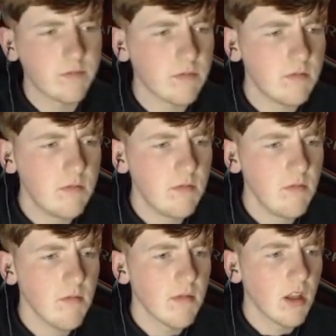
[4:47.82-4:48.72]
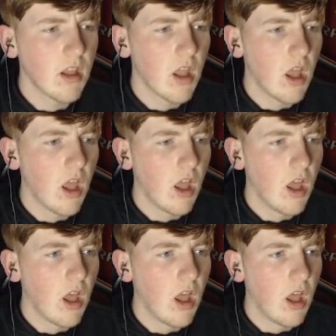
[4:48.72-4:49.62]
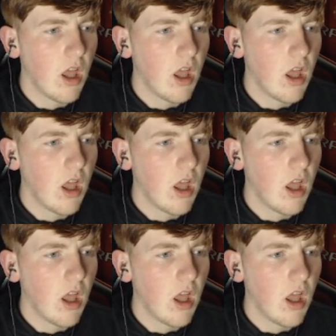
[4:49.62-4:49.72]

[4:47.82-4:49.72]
(no one is talking)